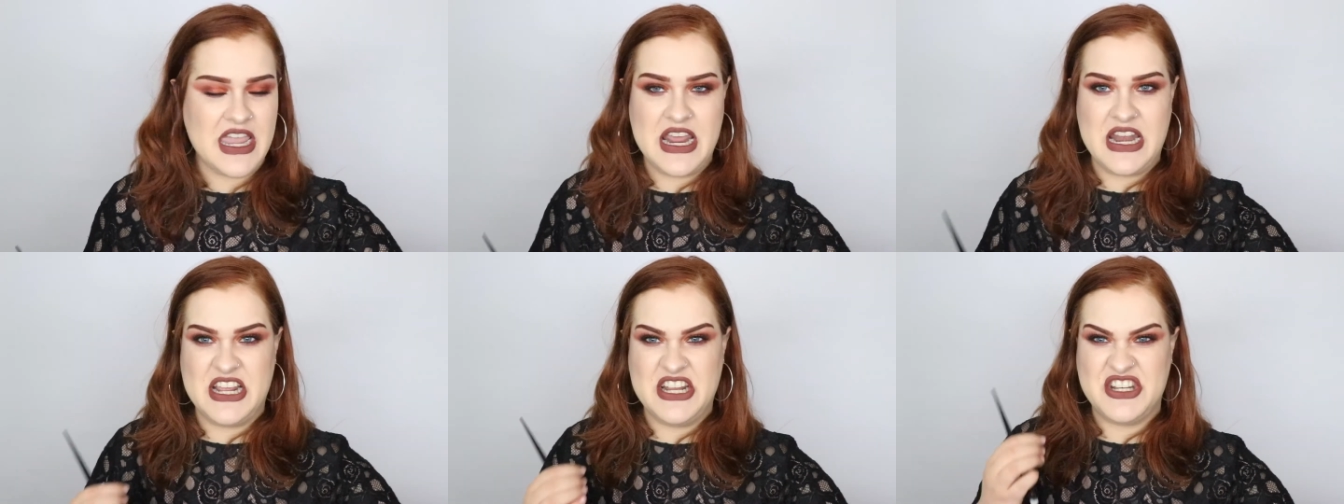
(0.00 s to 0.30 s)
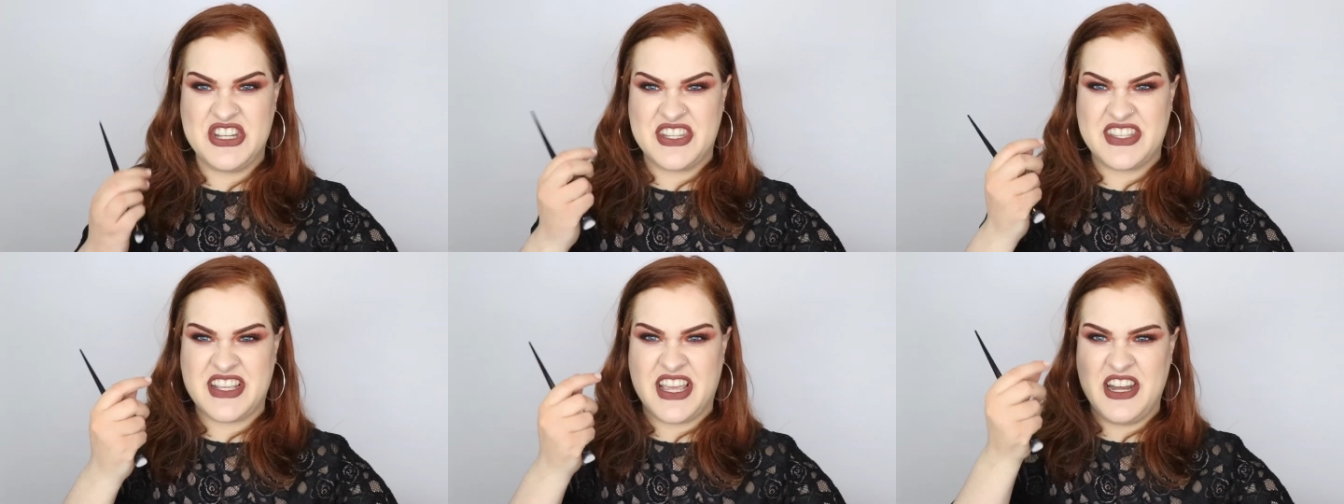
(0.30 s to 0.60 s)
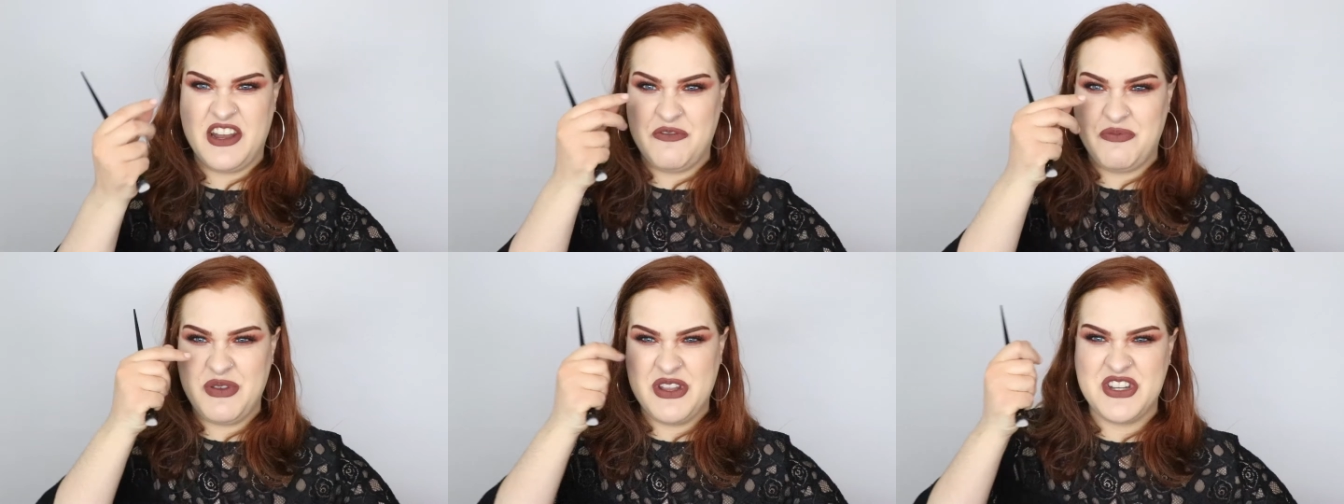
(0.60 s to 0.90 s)
and I just
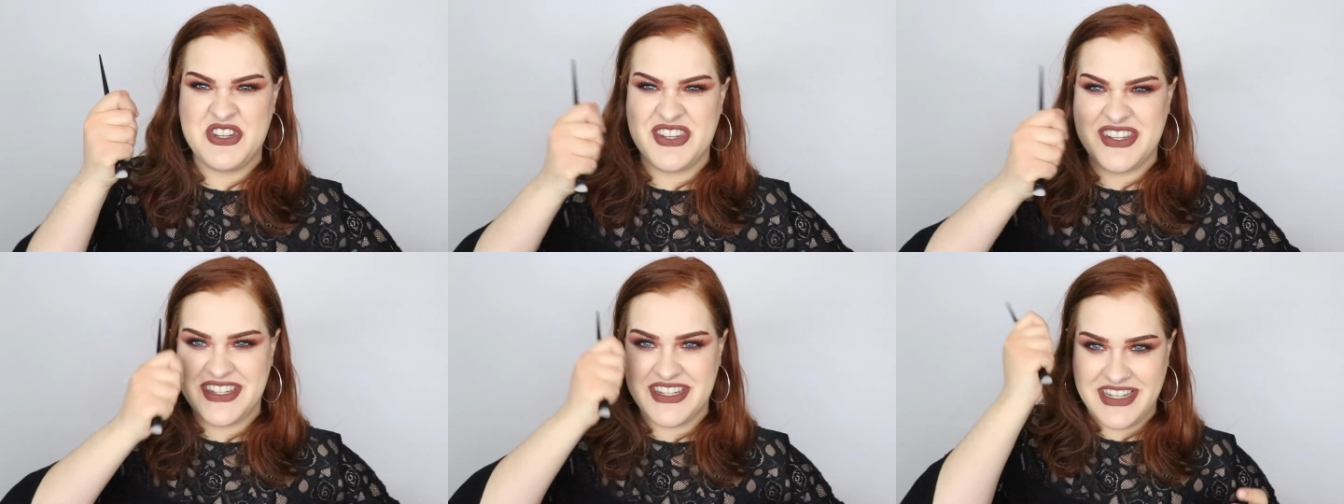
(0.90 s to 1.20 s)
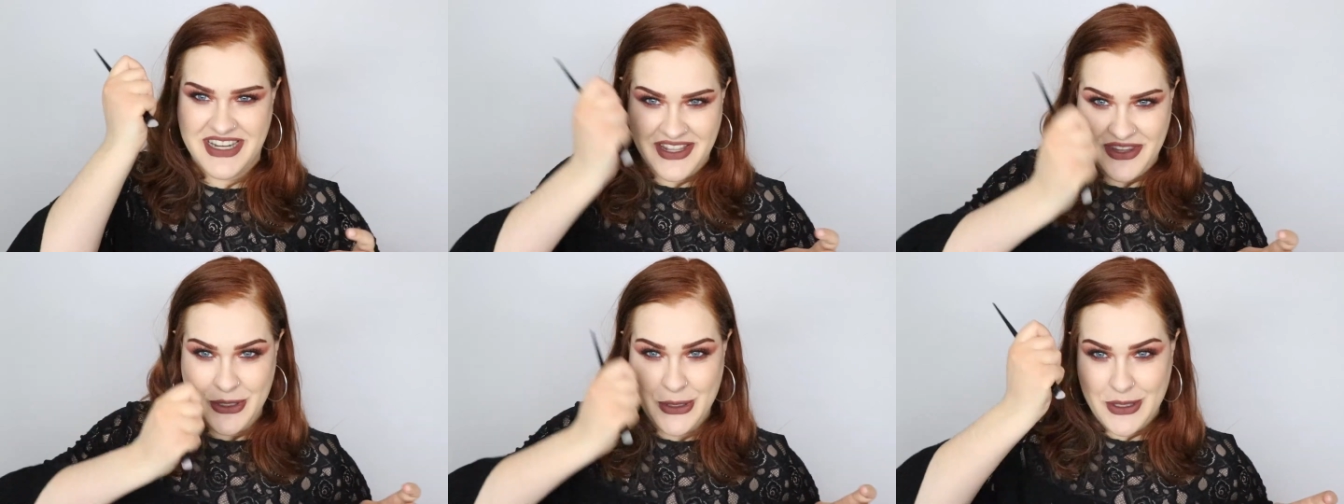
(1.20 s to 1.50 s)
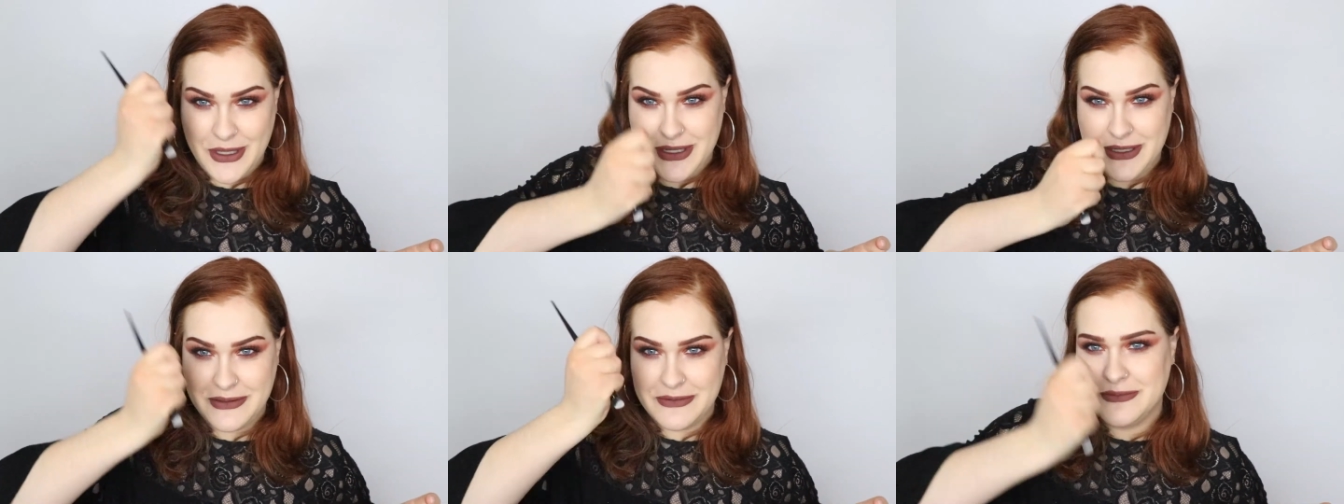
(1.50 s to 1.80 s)
kind of pinch it
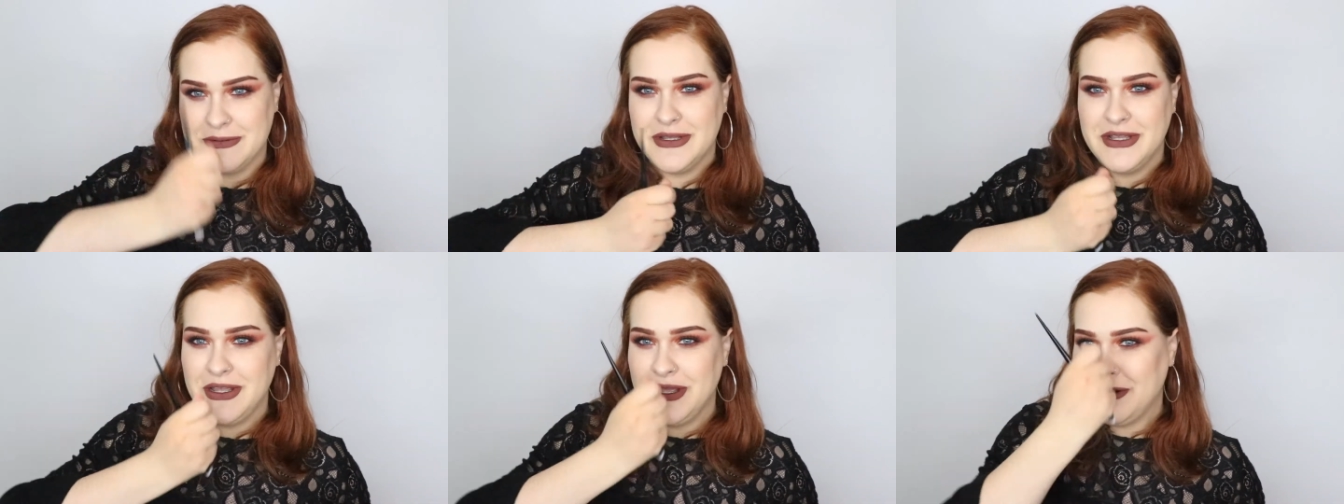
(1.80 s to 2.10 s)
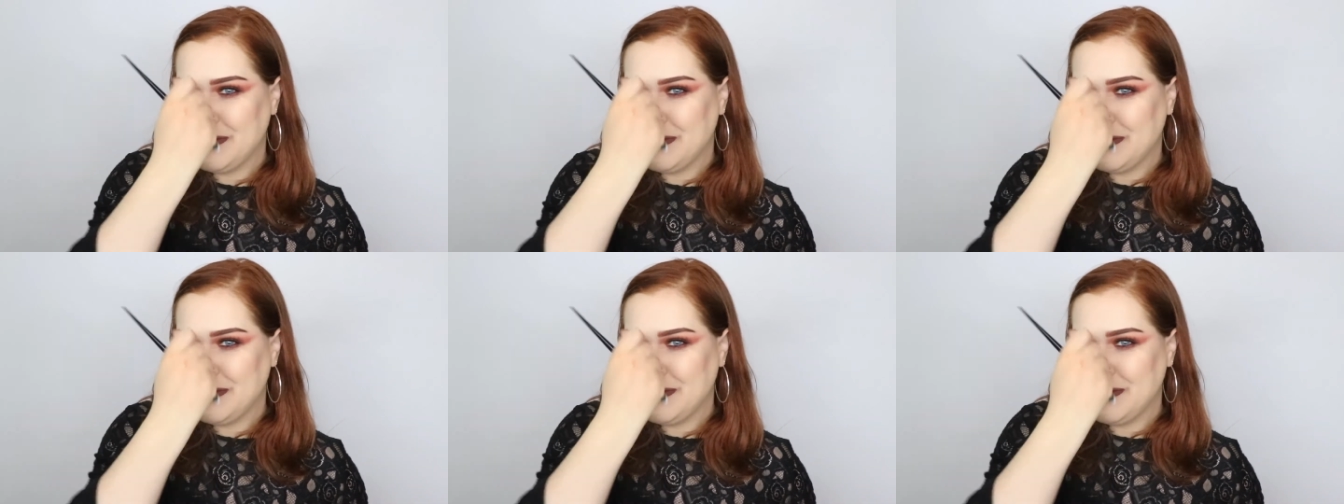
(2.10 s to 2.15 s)
together and